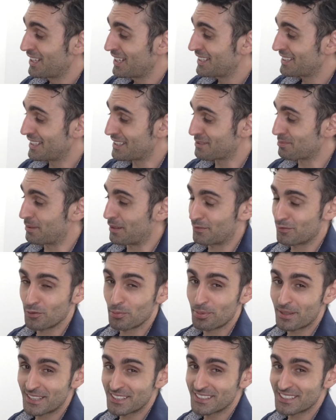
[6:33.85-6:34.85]
that's made for
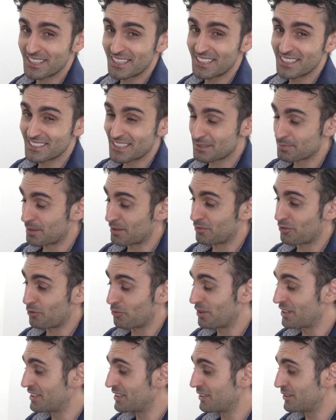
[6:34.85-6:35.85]
P Cs, that's made for
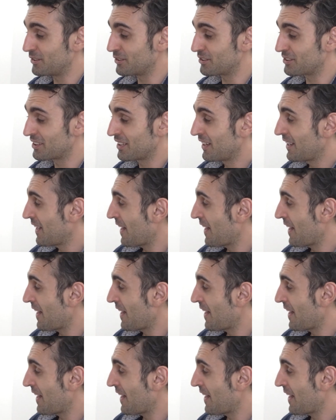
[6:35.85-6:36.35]
Windows.